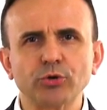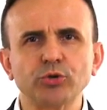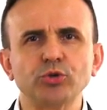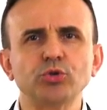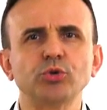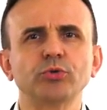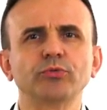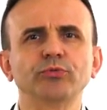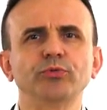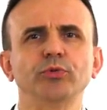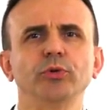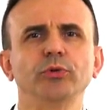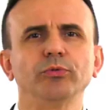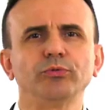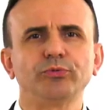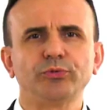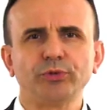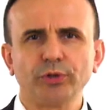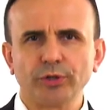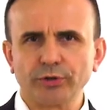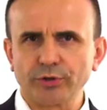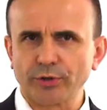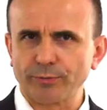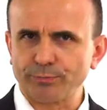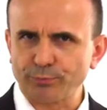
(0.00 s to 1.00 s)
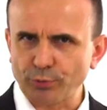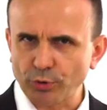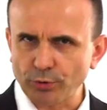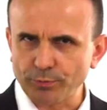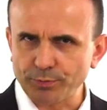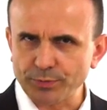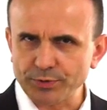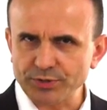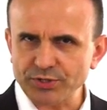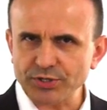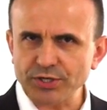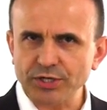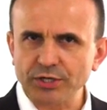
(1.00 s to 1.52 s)
you fulfill the
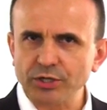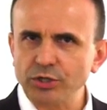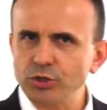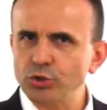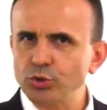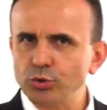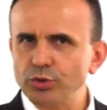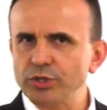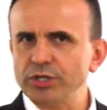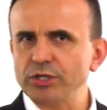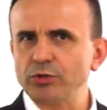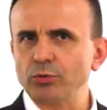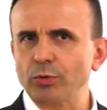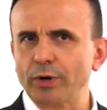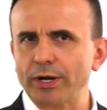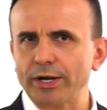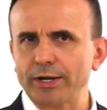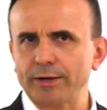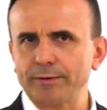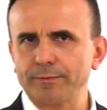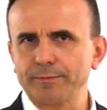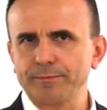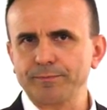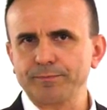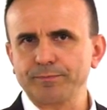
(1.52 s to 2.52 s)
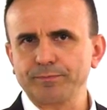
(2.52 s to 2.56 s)
purpose in a unique way.